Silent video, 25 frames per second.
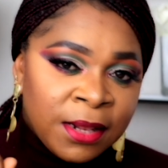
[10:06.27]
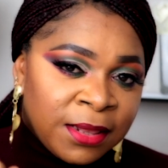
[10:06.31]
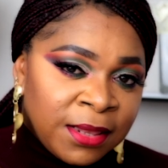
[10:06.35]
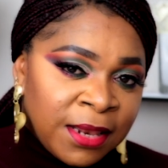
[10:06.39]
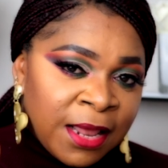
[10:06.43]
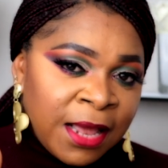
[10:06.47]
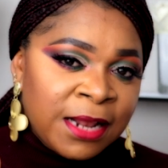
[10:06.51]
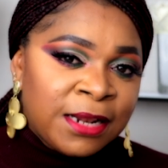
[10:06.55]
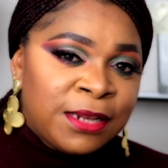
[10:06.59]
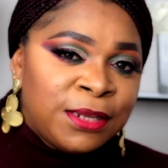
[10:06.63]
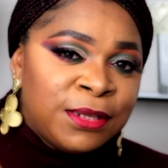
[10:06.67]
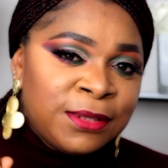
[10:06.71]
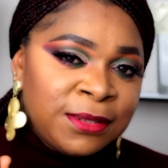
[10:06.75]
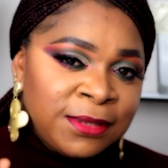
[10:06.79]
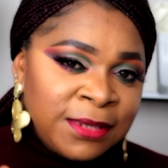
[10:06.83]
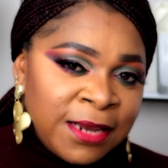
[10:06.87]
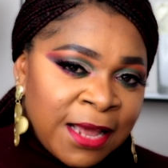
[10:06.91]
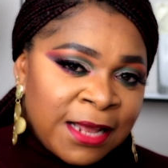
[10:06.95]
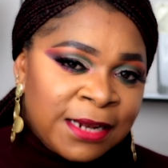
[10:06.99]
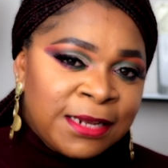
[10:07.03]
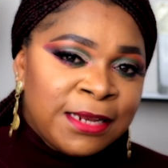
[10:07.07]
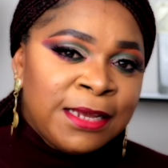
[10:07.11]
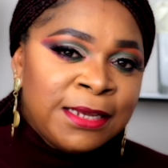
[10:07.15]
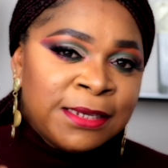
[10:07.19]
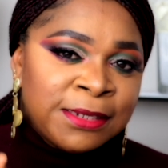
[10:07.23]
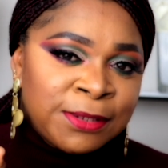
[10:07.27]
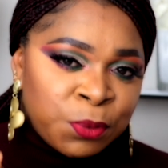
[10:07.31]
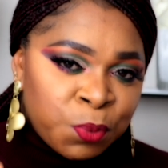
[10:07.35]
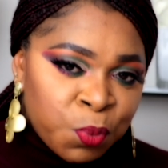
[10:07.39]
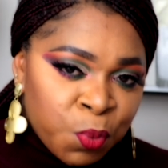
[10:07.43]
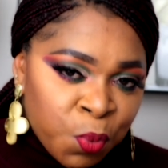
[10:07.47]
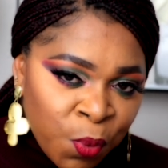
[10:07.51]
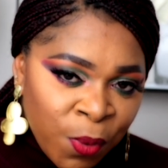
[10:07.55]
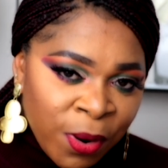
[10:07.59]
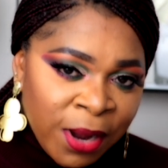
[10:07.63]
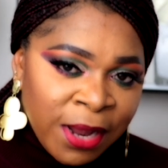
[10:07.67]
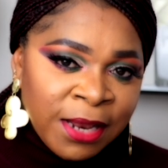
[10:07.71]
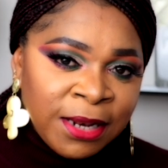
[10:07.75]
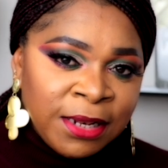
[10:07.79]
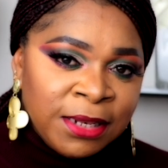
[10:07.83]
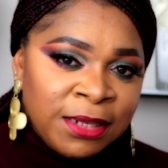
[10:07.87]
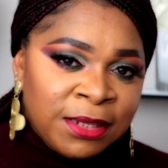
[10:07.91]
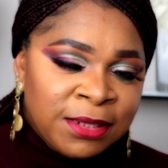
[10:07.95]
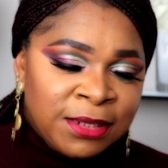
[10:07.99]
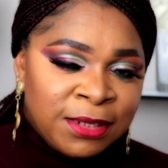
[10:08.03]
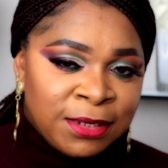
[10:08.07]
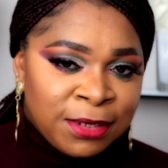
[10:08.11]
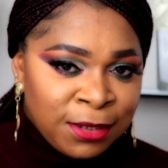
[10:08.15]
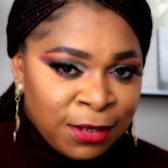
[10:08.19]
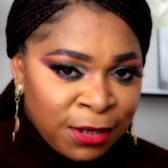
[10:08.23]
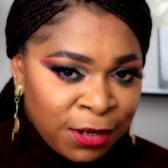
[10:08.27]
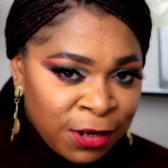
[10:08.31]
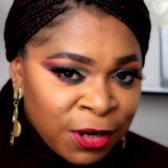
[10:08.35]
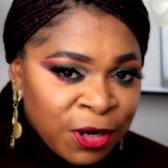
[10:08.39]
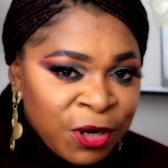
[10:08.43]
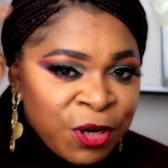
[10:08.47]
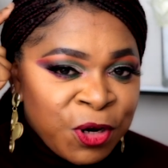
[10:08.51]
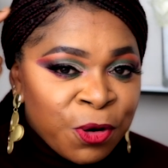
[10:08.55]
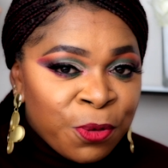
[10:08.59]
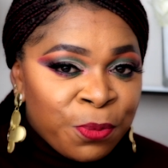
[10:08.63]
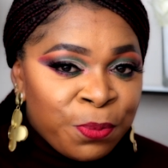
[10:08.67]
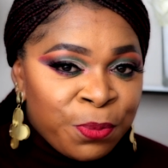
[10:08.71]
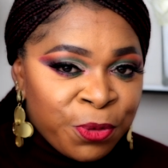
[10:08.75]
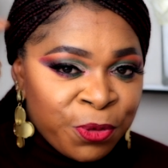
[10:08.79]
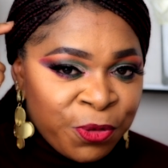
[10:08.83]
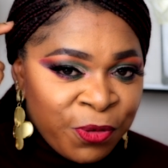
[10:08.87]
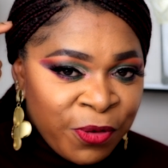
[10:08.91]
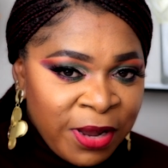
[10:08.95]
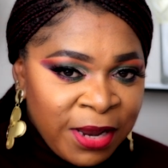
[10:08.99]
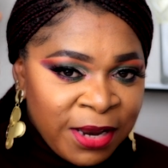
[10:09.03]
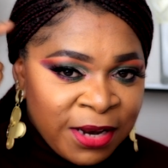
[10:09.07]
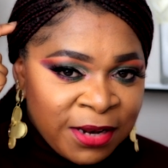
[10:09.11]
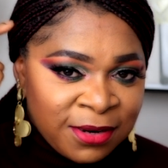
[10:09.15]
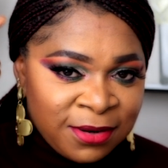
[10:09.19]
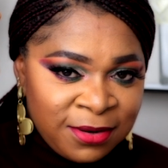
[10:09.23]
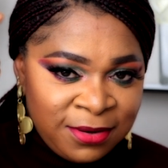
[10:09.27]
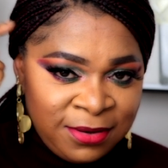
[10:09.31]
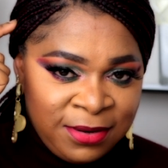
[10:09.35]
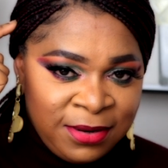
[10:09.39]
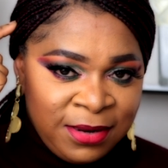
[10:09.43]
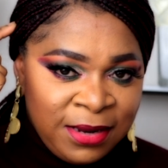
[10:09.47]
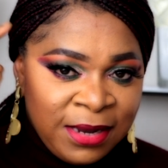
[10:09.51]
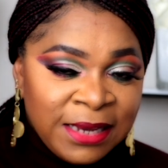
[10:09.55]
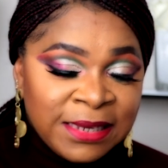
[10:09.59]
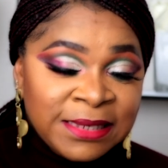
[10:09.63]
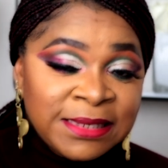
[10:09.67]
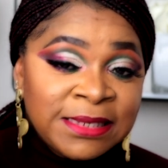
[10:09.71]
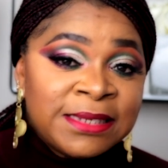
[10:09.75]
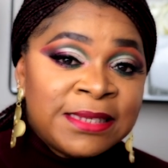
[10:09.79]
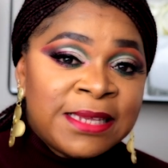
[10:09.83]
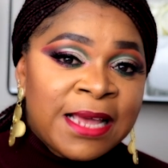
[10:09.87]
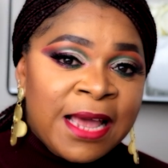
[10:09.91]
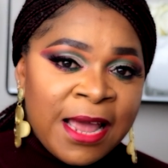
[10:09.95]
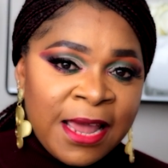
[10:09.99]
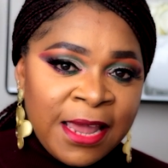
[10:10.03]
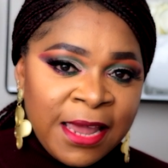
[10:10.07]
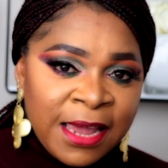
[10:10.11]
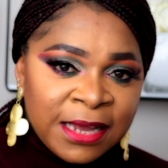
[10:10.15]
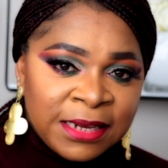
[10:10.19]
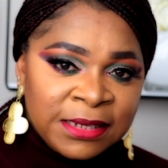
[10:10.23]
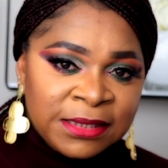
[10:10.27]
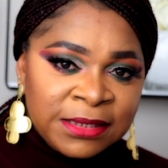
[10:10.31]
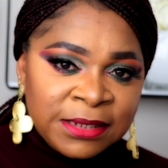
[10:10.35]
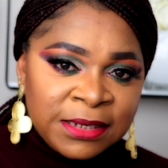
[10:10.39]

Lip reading: that is when your brain is tired